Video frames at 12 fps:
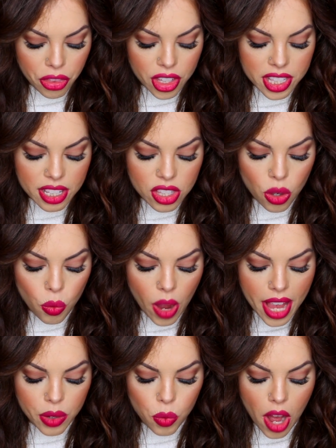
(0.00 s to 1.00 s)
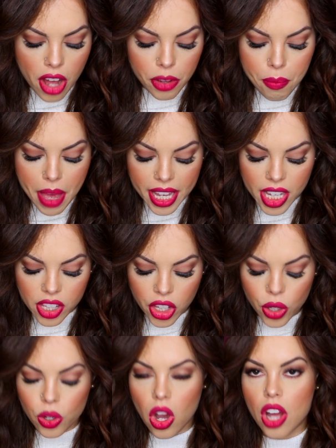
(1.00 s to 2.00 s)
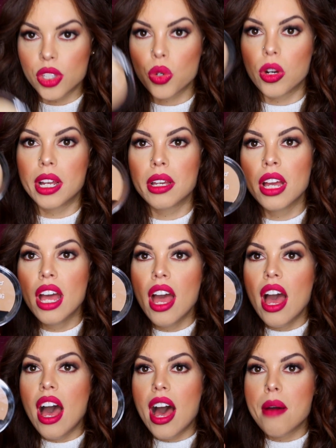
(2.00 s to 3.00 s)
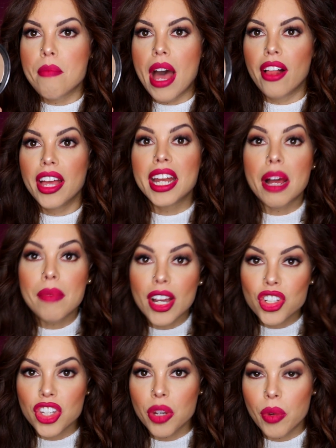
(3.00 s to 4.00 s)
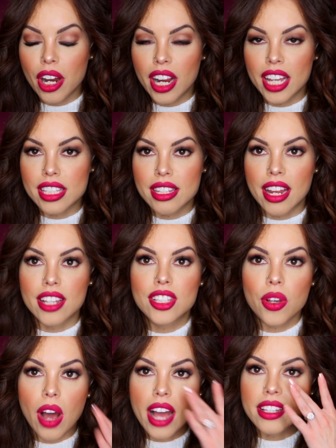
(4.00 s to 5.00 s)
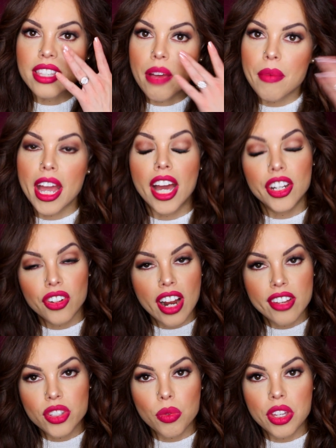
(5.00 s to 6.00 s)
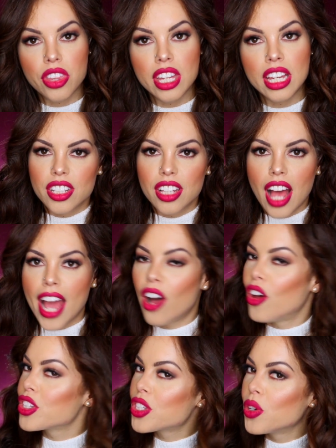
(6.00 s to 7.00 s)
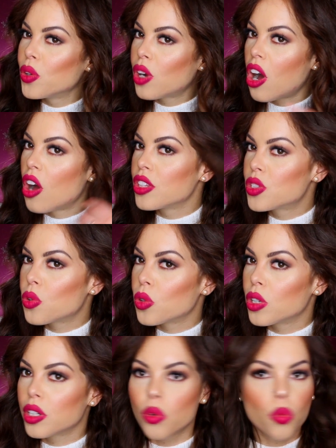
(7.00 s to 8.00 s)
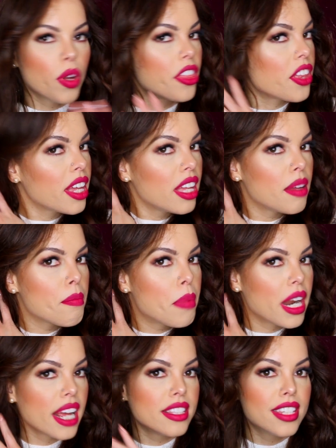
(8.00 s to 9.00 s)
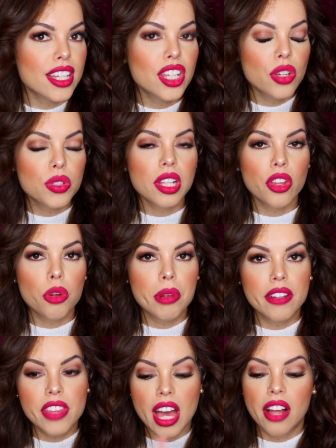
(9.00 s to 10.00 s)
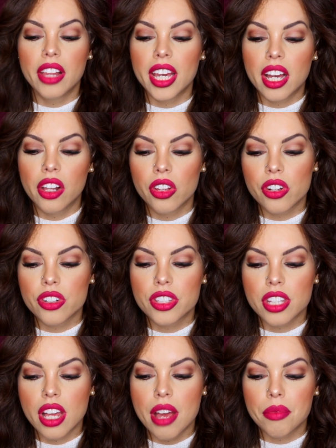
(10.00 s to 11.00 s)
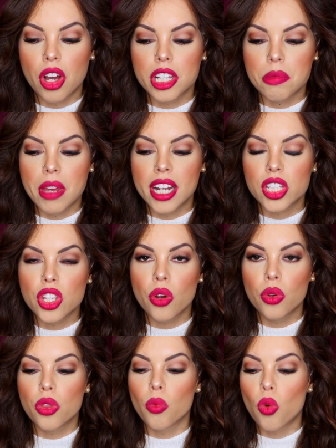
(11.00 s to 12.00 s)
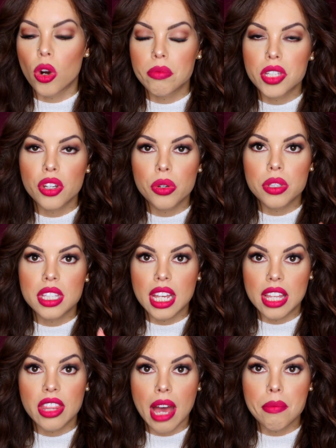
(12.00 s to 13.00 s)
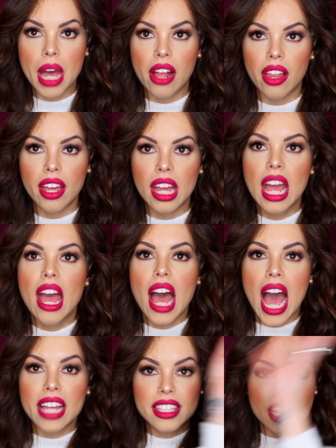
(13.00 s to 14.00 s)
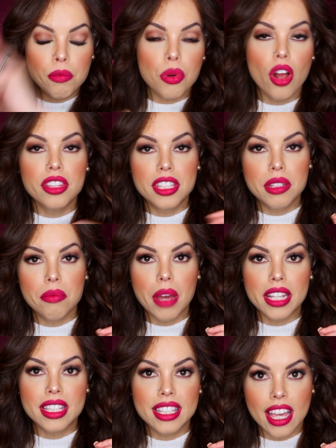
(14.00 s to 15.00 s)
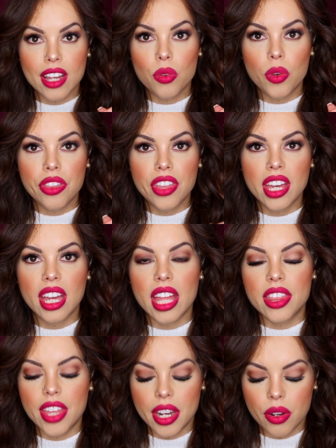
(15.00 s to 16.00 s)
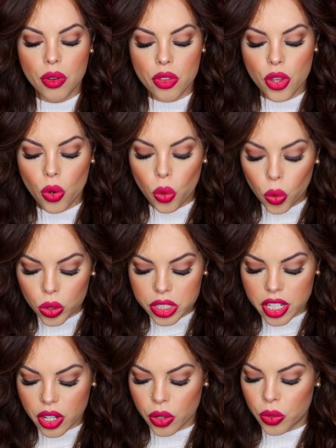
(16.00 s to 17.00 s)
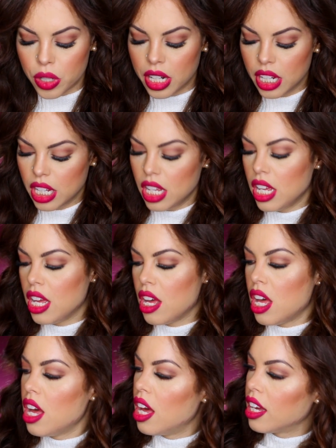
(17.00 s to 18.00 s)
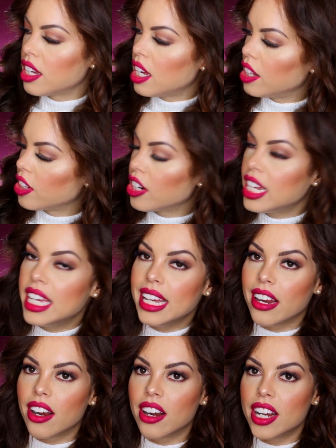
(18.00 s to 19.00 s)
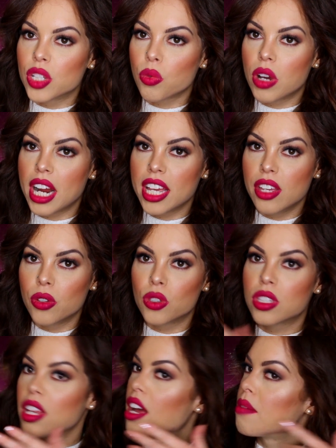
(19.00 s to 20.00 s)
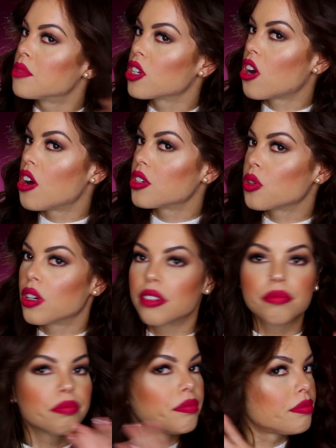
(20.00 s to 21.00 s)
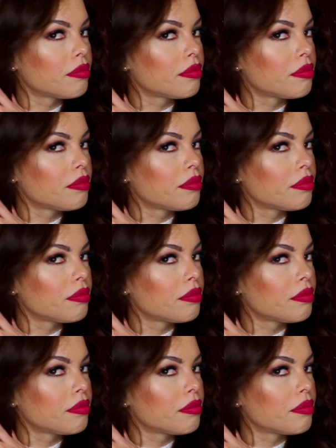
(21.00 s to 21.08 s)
But this is the Wet n Wild Mega Glow Contouring palette, and I'm actually wearing it today. So I set my under eyes with it. I also contoured with it, but I did use a little bit of the LA Colors Cosmetics. So the warm tones in that palette, I did bronze my skin with it, and then the cool tone color here is what I use to contour.